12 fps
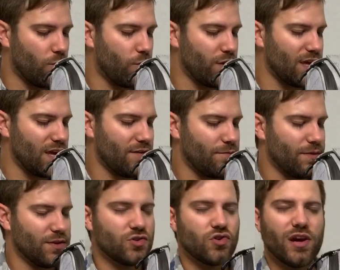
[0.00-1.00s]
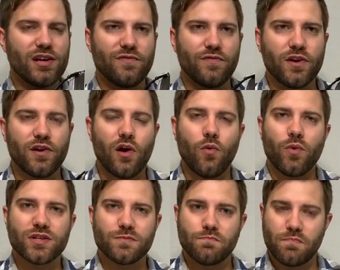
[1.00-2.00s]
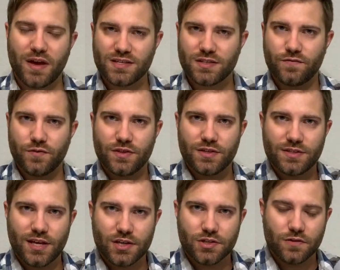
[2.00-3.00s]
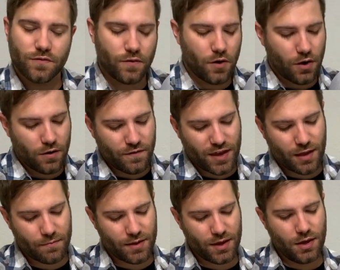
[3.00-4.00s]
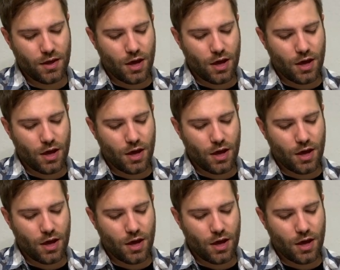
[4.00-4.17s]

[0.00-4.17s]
We have been trying to figure out what's best for this section for our family,